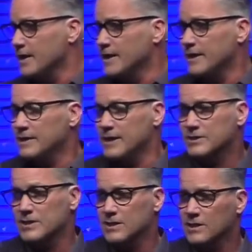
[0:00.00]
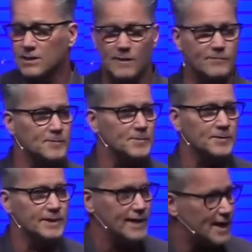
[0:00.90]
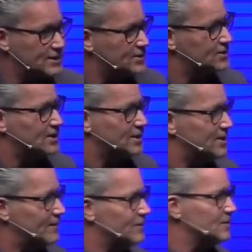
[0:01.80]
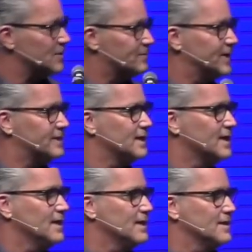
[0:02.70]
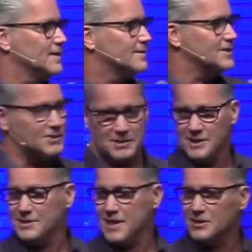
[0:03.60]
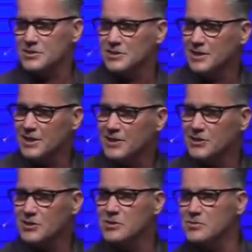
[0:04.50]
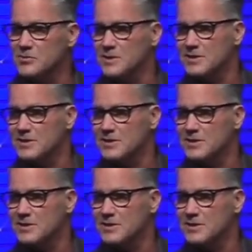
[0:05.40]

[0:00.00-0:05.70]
And is it uncomfortable? Yes, it's uncomfortable, but it's actually kind of cool what's